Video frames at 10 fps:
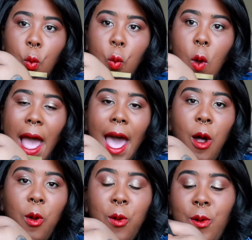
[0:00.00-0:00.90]

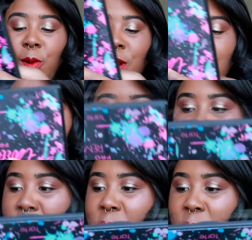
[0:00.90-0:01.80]
wow.
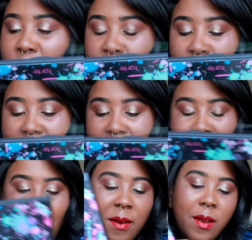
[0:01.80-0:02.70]

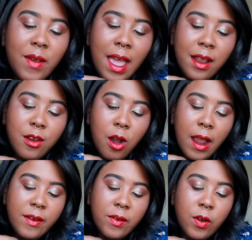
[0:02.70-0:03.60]
Wow, I've never had Tarte.
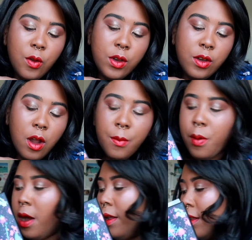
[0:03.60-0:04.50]
I've never owned a Tarte
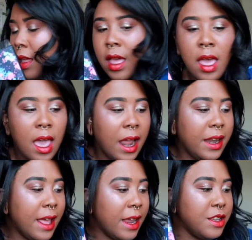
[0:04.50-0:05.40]
product. I
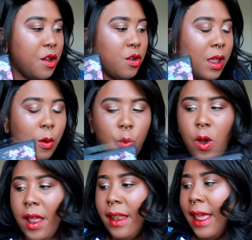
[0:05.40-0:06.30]
think I actually owned
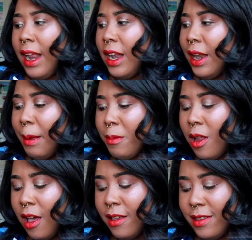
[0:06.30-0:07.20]
one lip
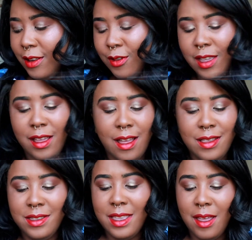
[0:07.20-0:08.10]
gloss and it was
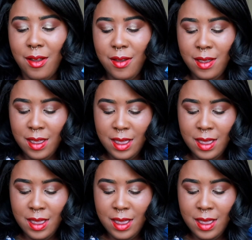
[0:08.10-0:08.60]
on sale.